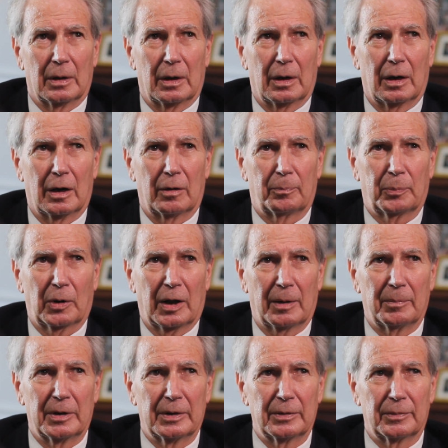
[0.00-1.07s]
uh,
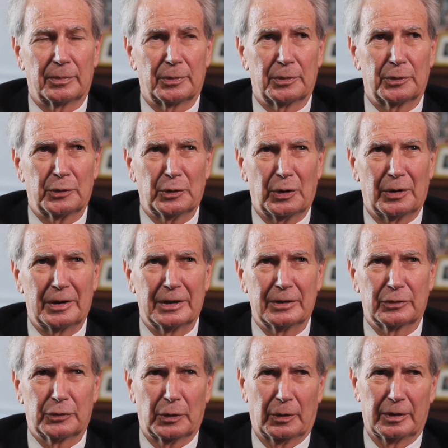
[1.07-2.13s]
probably
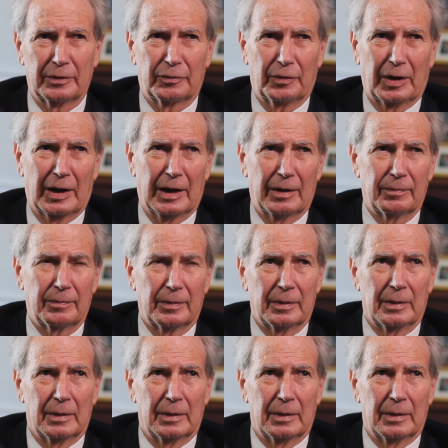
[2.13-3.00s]
30, 35